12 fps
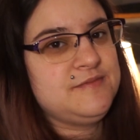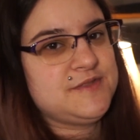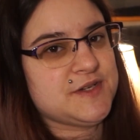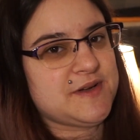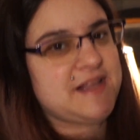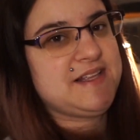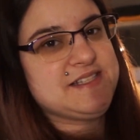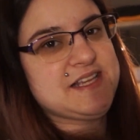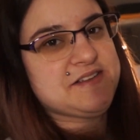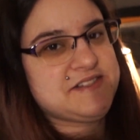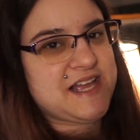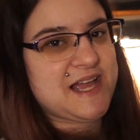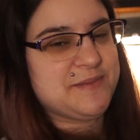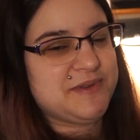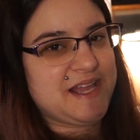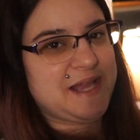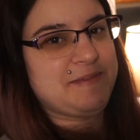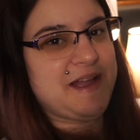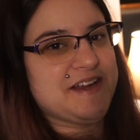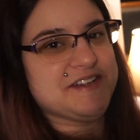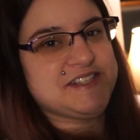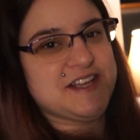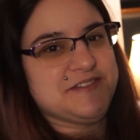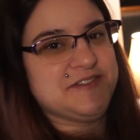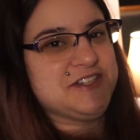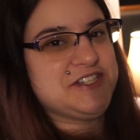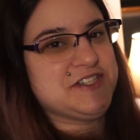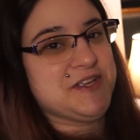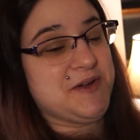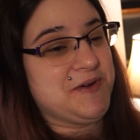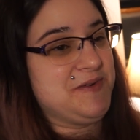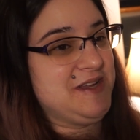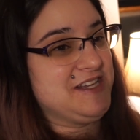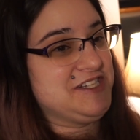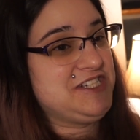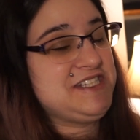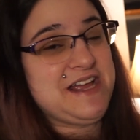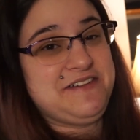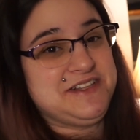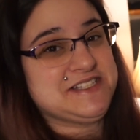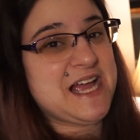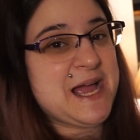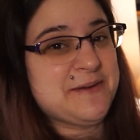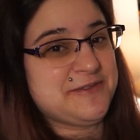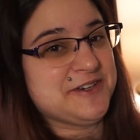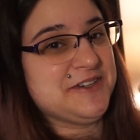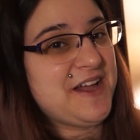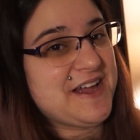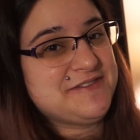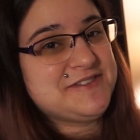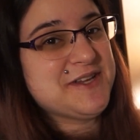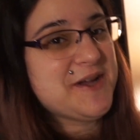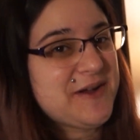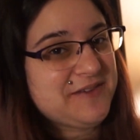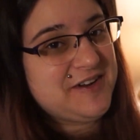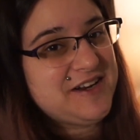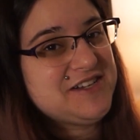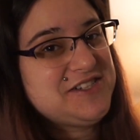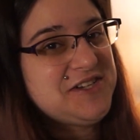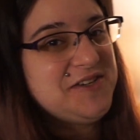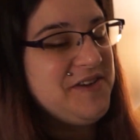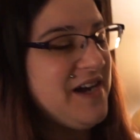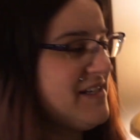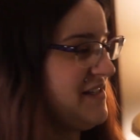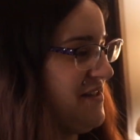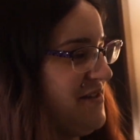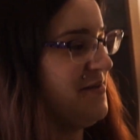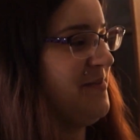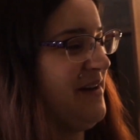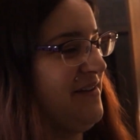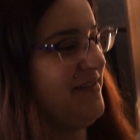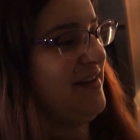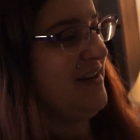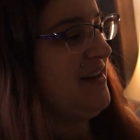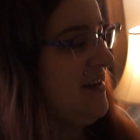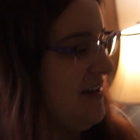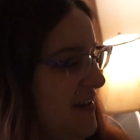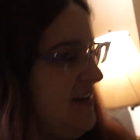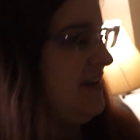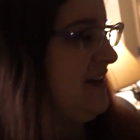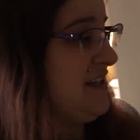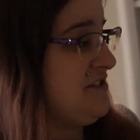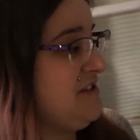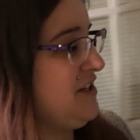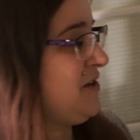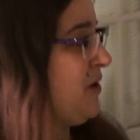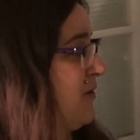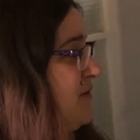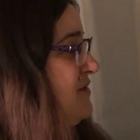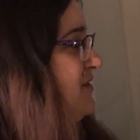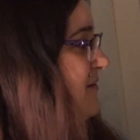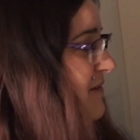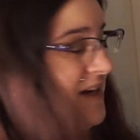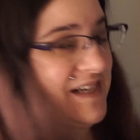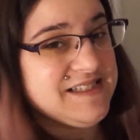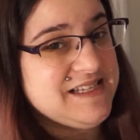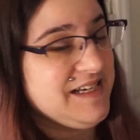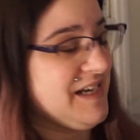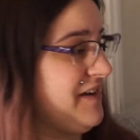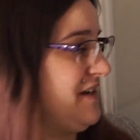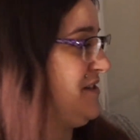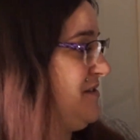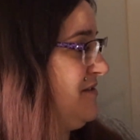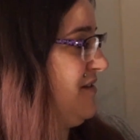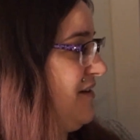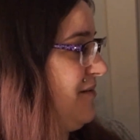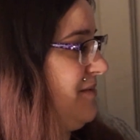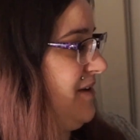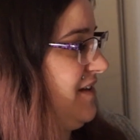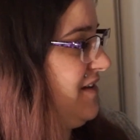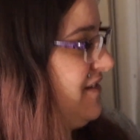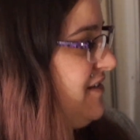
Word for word: So Allie's outside playing by herself in the snow, and she's having the time of her life. So I figured I'll show you guys a little bit of it. It's really cold, so I'm not gonna stand out here too long, but.